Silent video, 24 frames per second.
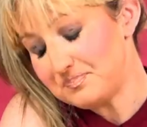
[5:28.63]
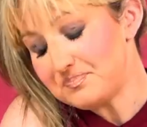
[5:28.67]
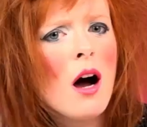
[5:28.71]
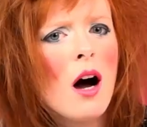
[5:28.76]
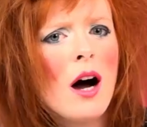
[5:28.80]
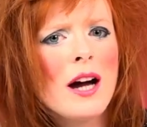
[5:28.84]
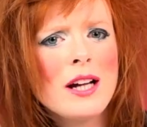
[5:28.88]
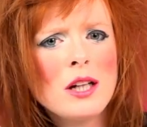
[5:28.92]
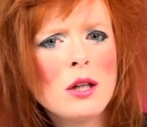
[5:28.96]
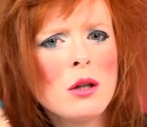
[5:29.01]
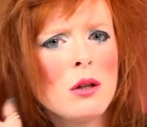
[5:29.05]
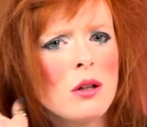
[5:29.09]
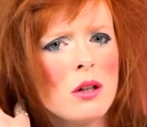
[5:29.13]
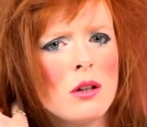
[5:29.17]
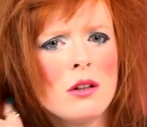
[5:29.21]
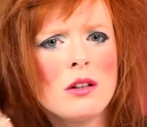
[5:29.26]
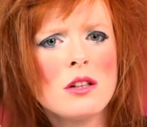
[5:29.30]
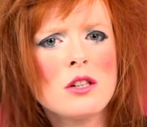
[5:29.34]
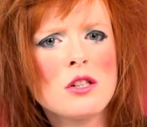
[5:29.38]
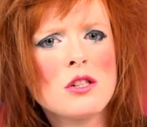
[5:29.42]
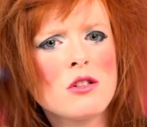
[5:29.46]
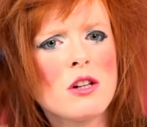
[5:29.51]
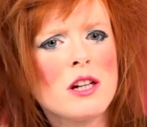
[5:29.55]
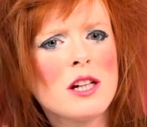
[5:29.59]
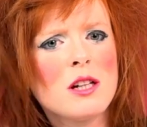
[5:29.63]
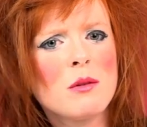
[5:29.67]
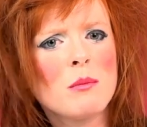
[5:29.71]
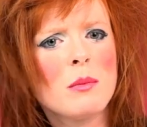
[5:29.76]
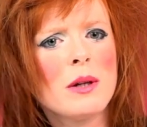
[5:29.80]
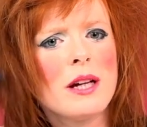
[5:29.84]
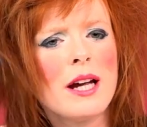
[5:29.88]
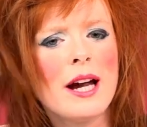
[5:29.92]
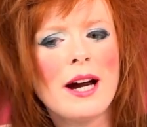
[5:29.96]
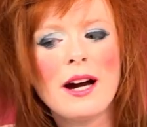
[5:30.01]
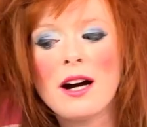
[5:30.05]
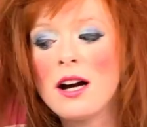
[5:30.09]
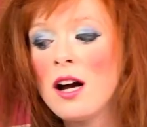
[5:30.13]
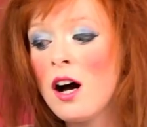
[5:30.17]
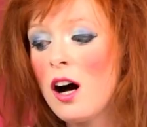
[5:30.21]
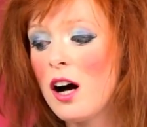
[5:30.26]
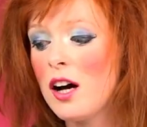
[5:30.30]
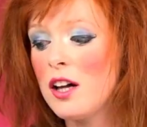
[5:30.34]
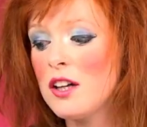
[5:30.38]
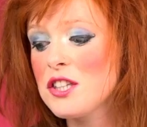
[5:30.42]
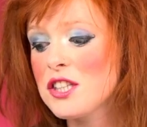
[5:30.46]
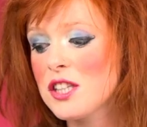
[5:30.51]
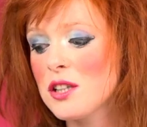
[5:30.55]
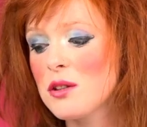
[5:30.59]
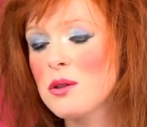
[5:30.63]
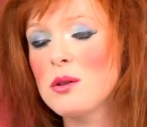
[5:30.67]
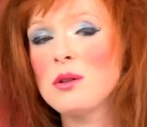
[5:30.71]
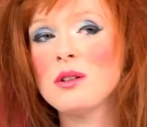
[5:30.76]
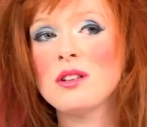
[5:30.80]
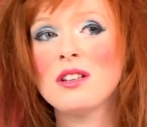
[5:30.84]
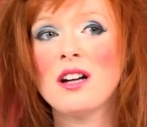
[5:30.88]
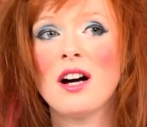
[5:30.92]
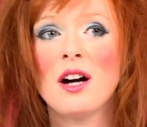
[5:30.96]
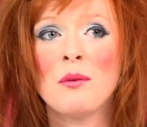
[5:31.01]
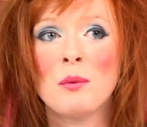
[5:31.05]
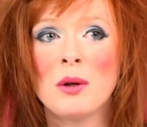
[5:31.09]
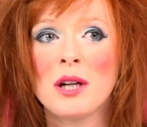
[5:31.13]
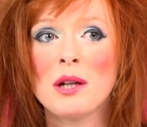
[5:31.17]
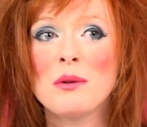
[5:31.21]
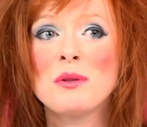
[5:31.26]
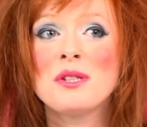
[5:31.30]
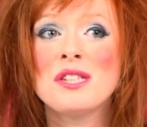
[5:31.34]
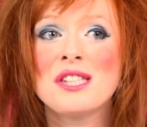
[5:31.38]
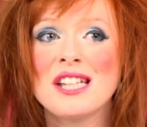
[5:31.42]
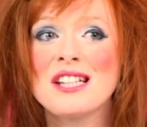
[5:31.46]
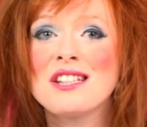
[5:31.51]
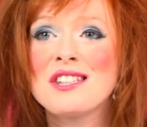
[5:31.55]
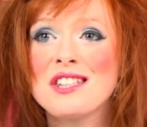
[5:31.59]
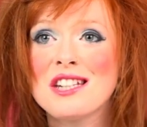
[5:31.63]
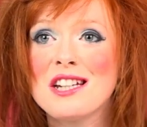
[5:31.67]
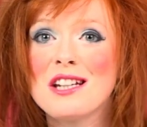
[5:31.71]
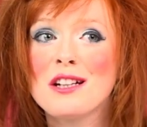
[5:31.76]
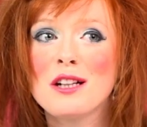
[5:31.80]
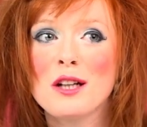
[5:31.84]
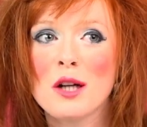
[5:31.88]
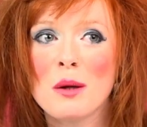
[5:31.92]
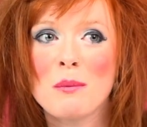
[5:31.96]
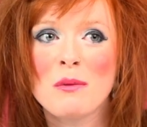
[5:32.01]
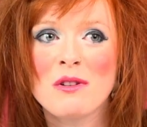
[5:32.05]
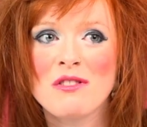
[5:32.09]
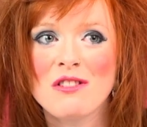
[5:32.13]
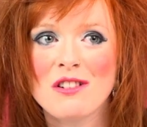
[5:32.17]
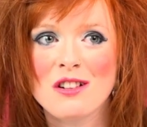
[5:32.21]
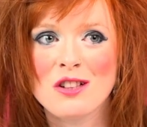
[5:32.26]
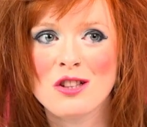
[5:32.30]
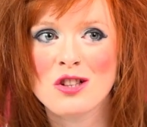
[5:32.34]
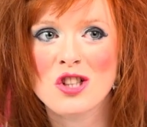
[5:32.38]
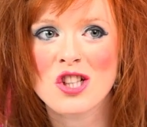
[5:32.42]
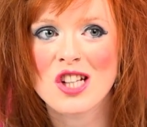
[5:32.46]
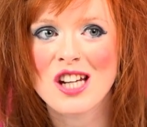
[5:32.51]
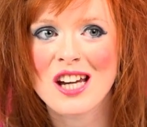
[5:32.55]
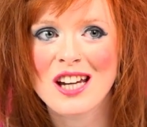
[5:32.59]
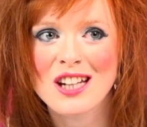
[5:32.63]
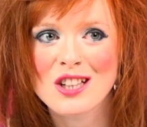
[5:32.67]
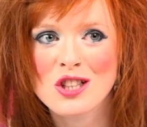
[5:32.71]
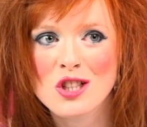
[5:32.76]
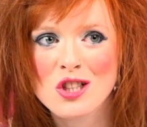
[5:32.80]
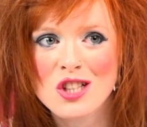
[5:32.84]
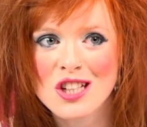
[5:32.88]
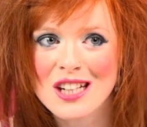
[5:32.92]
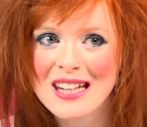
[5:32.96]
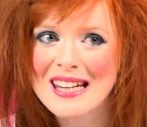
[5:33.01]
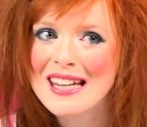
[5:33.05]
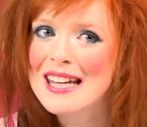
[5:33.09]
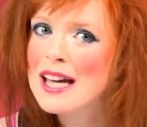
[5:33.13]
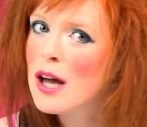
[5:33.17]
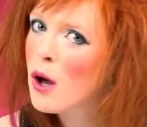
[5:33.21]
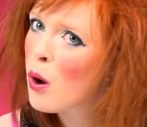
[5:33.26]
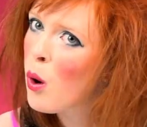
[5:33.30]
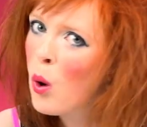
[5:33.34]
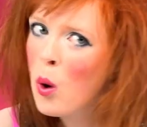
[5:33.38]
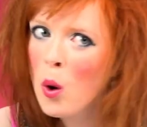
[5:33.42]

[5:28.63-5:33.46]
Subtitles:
I no longer straighten my hair. I also, when I was 16, I got my first GHD.